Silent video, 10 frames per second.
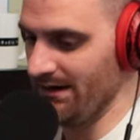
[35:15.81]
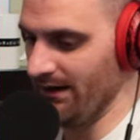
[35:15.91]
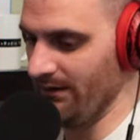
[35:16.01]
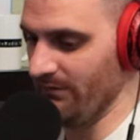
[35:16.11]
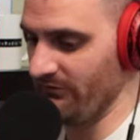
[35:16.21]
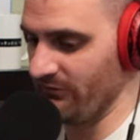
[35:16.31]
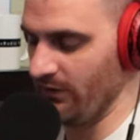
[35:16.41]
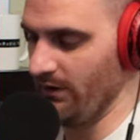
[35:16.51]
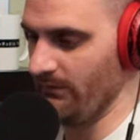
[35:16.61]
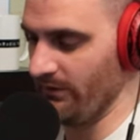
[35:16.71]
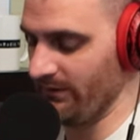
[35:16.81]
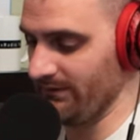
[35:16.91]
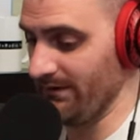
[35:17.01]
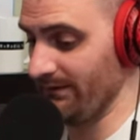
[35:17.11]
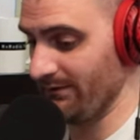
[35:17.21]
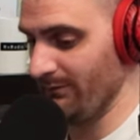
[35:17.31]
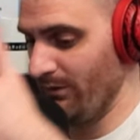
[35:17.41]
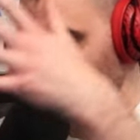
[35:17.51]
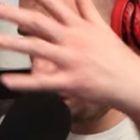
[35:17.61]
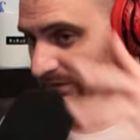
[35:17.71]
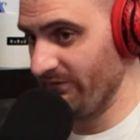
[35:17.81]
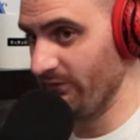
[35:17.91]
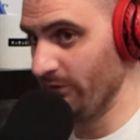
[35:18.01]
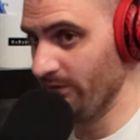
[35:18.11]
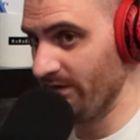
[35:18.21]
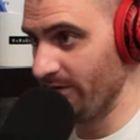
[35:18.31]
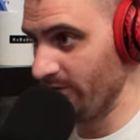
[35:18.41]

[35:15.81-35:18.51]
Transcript: um, from or the in the cobalt from the food that